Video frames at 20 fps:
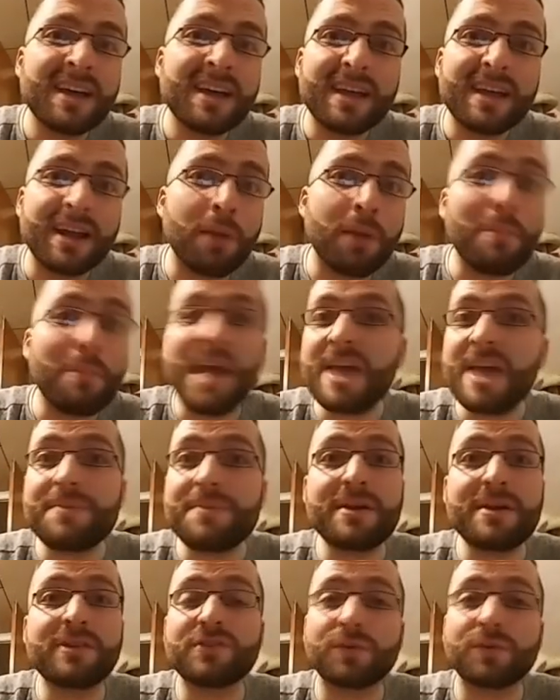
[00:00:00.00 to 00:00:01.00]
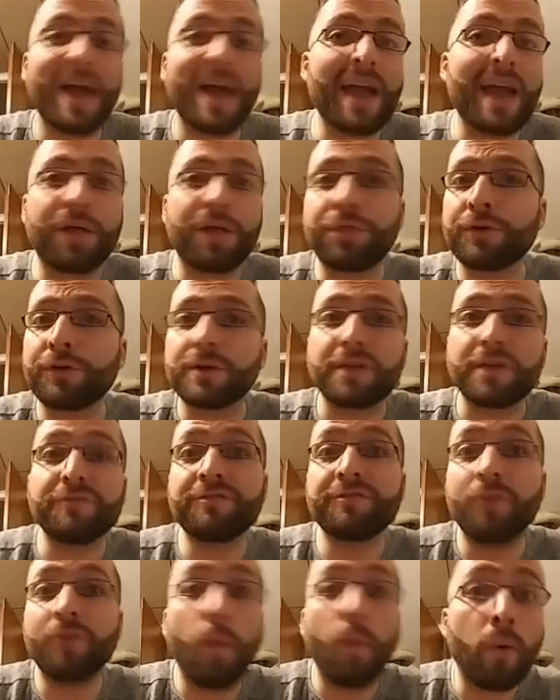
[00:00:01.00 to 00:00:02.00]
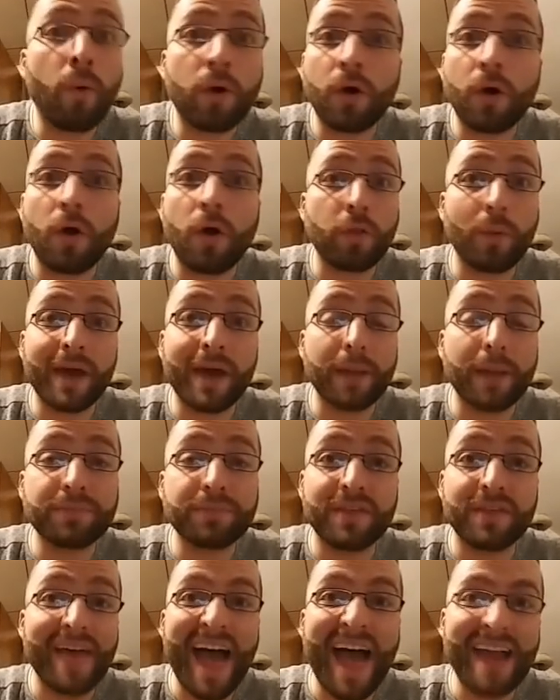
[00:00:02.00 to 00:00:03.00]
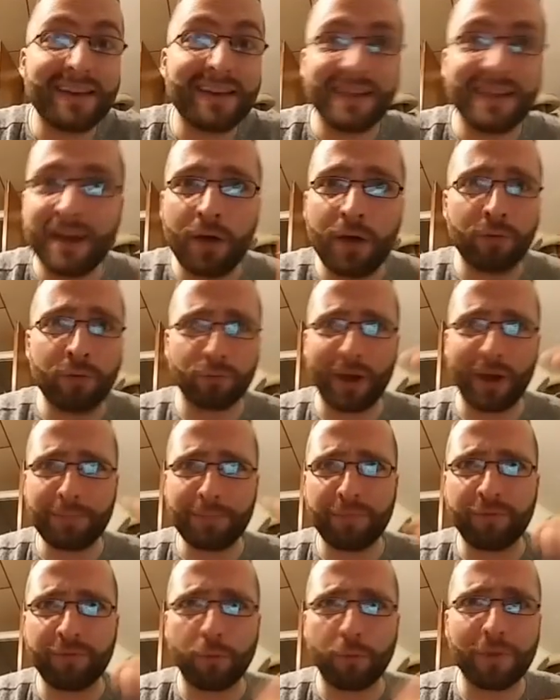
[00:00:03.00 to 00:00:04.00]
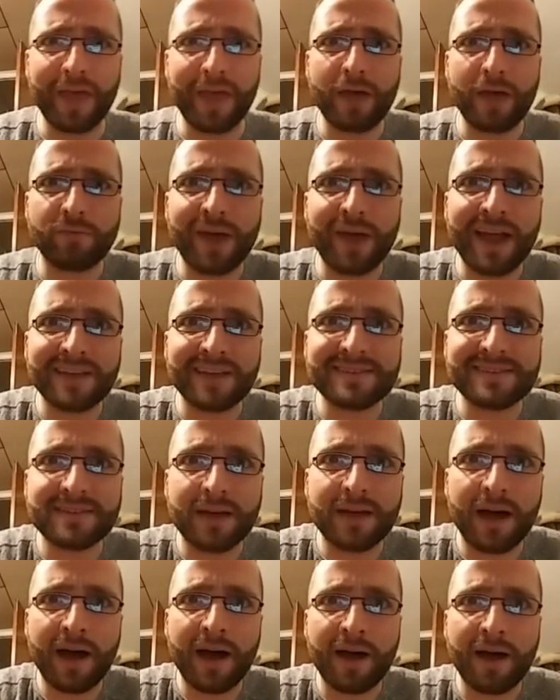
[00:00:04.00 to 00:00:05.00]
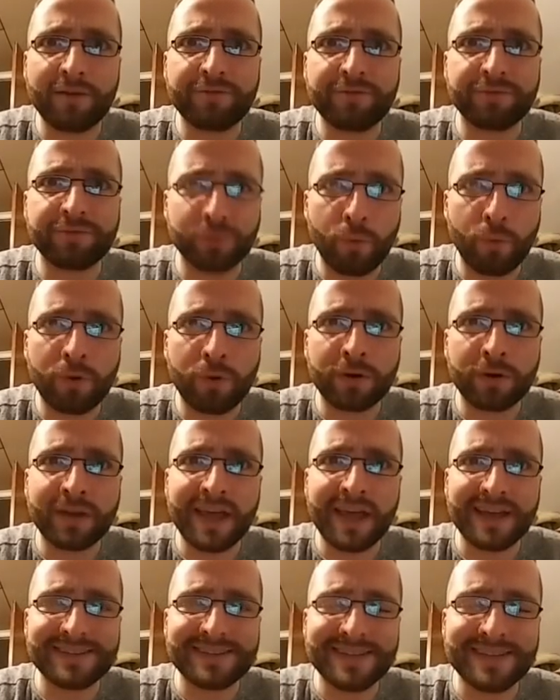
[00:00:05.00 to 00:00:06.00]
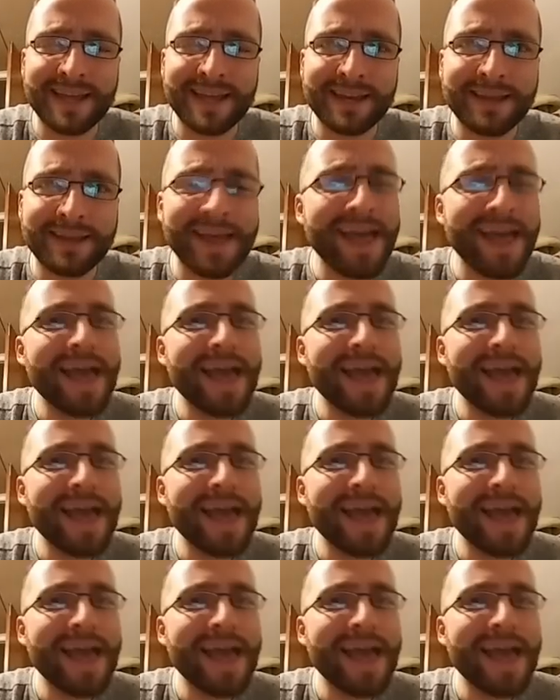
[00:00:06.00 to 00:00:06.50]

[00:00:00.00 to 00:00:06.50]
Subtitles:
you know, maybe to rank 34, all the way up to that, you know, right before that rank's floor kicks in.